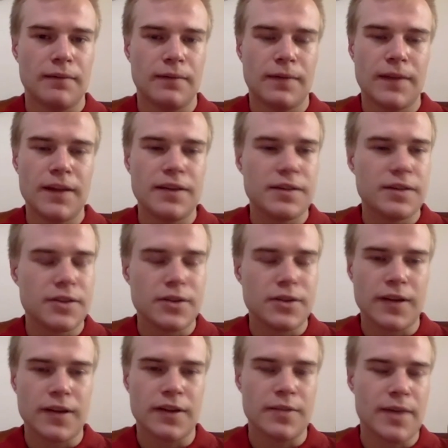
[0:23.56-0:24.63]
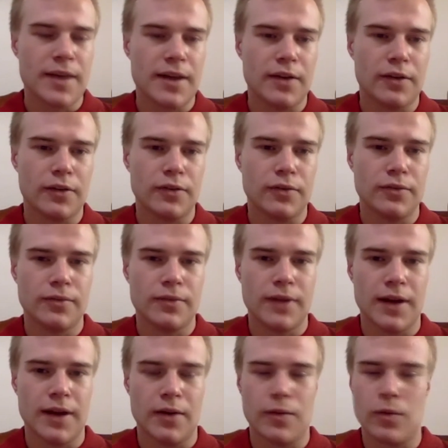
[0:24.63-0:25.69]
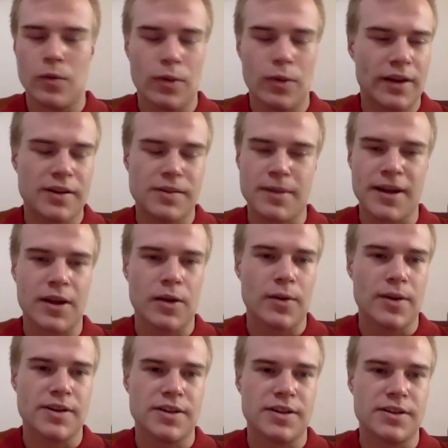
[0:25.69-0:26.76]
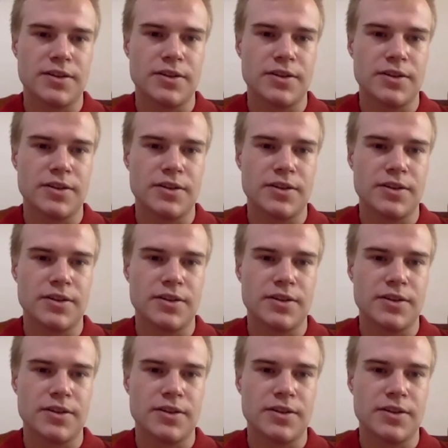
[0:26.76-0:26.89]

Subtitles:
things to you that you may not have, or explain questions